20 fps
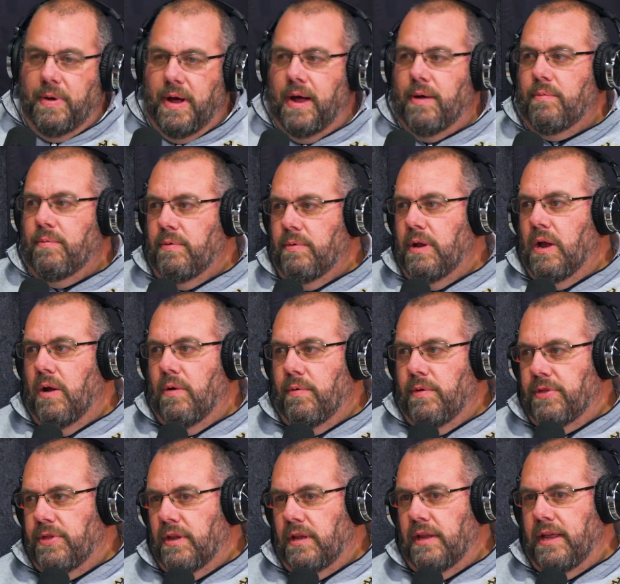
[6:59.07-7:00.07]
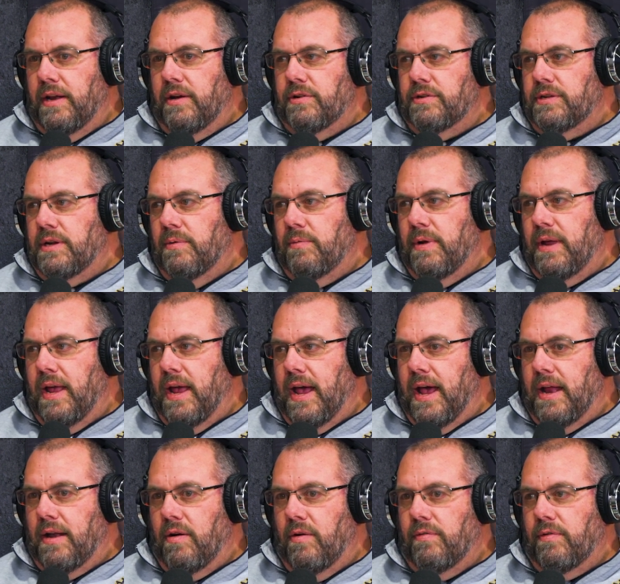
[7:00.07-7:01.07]
But with the leaders that we
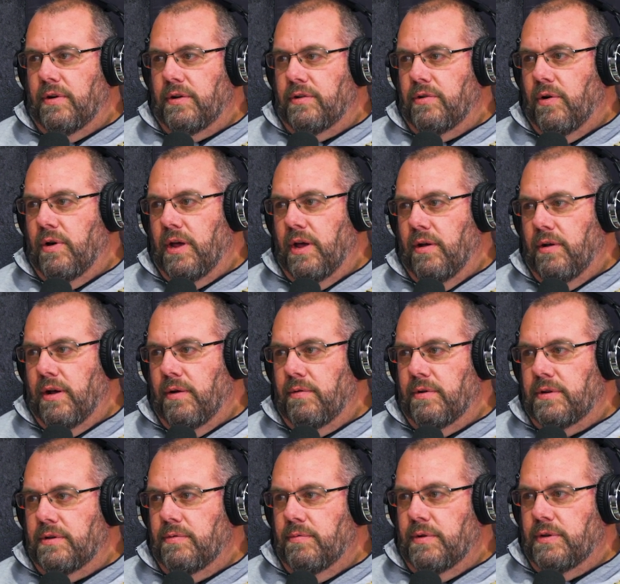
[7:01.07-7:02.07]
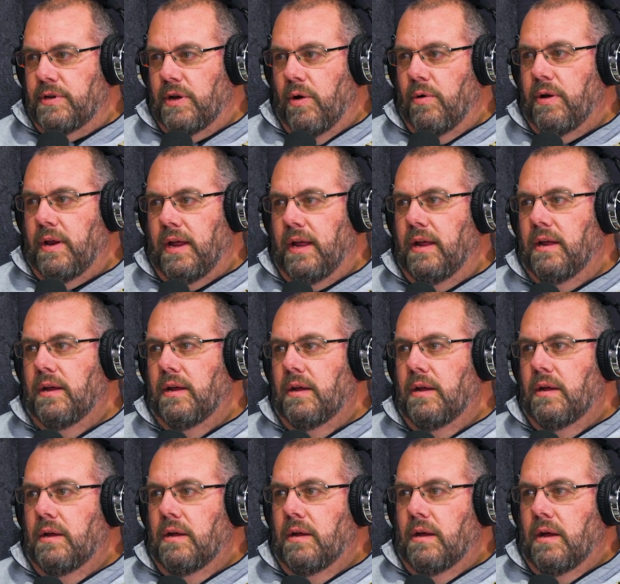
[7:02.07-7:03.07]
had over at Toyota with Tony
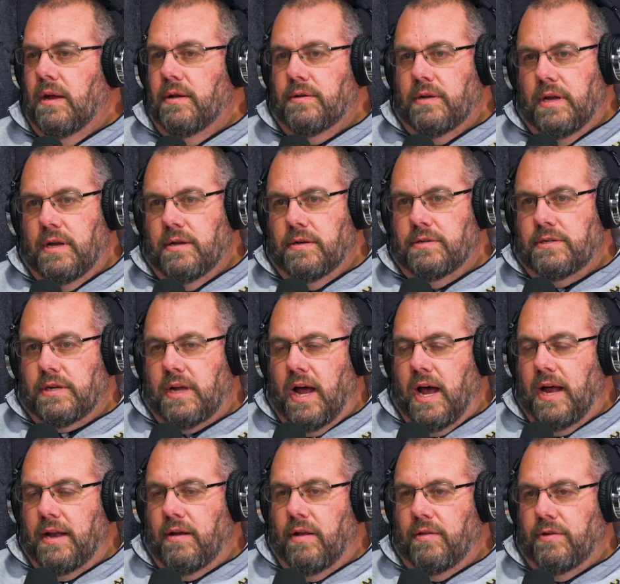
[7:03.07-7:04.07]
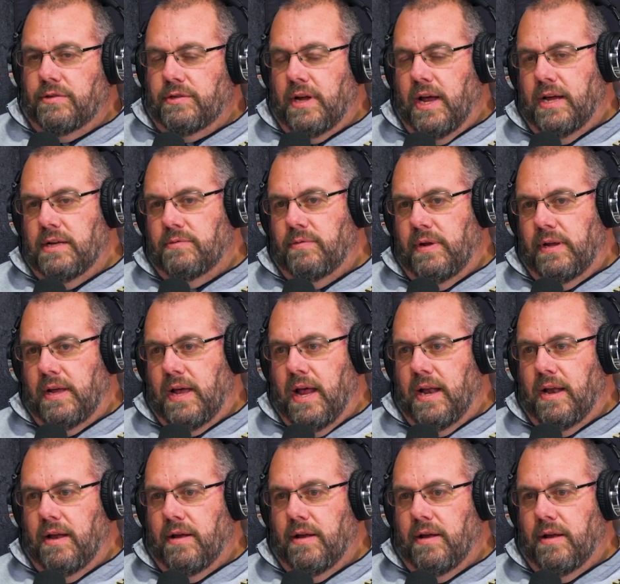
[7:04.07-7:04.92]
and Scott and all those guys, we